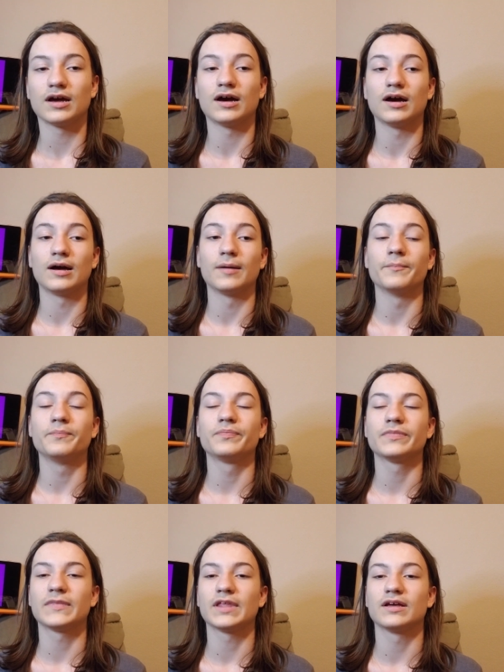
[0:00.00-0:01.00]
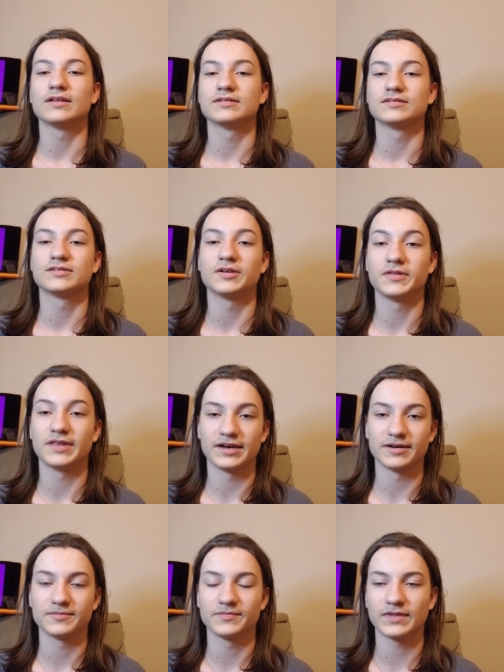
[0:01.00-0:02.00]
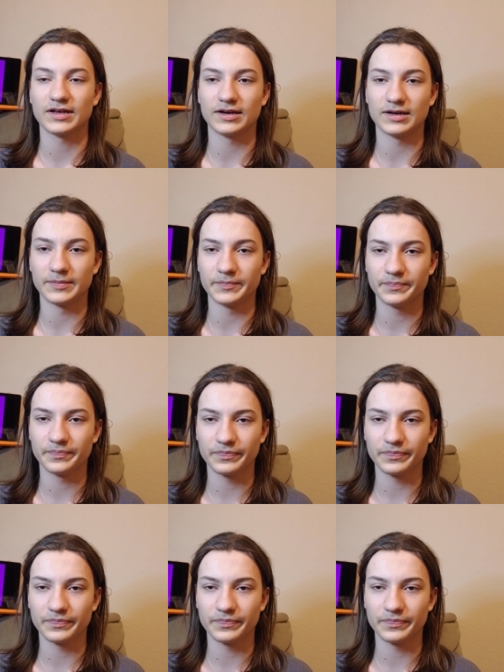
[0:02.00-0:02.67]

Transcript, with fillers: Um, so there. Um,